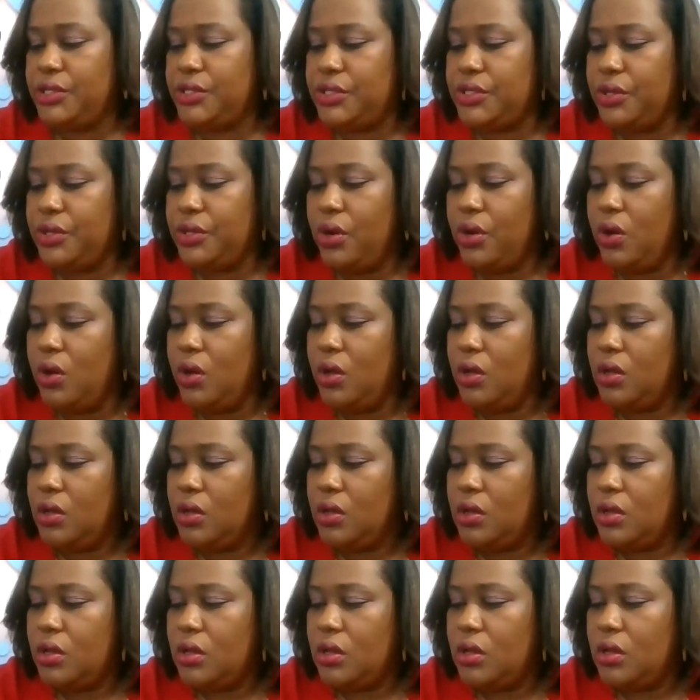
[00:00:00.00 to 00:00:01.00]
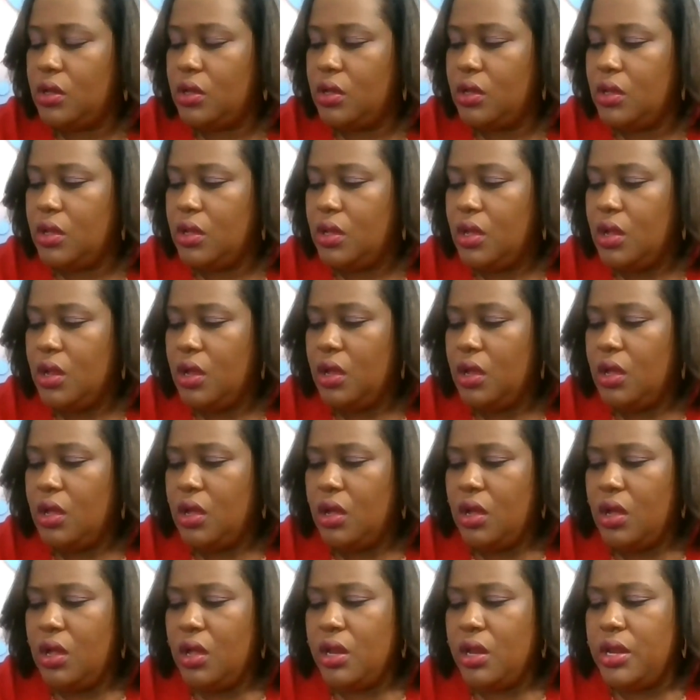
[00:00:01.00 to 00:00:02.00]
so
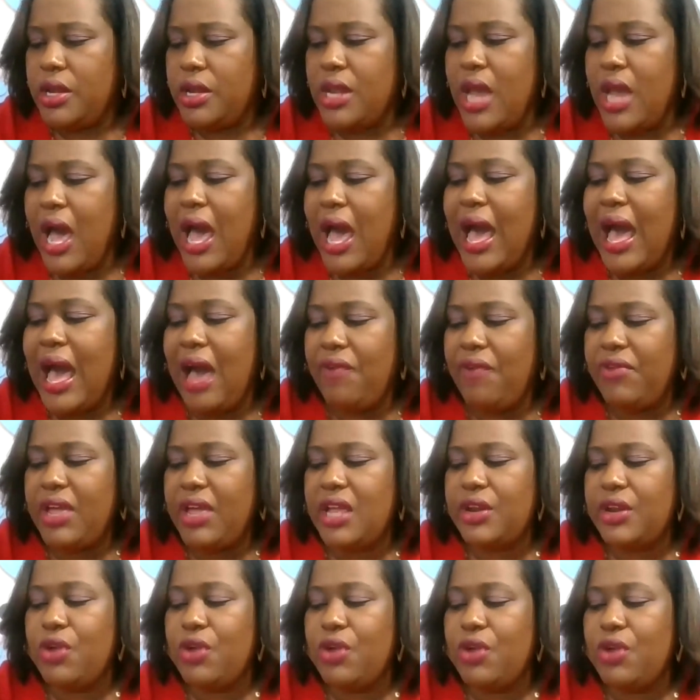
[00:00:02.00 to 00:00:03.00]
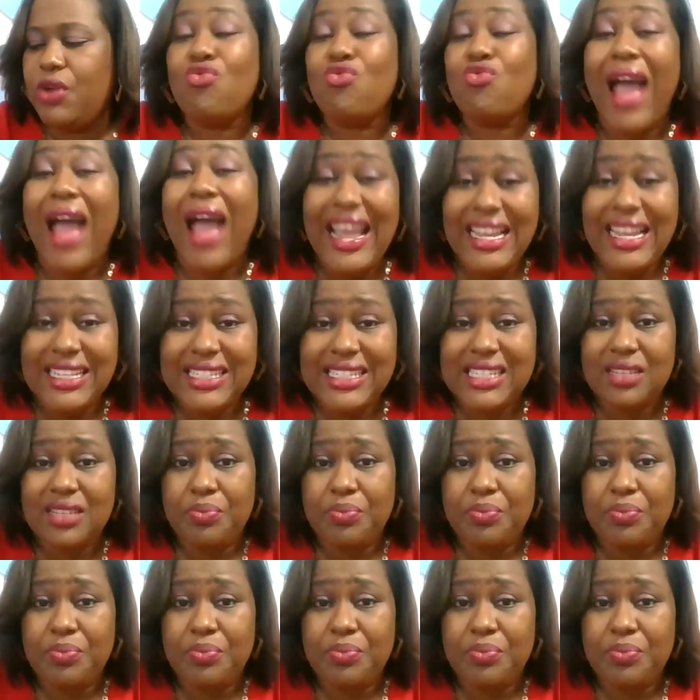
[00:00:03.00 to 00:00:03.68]
not having the right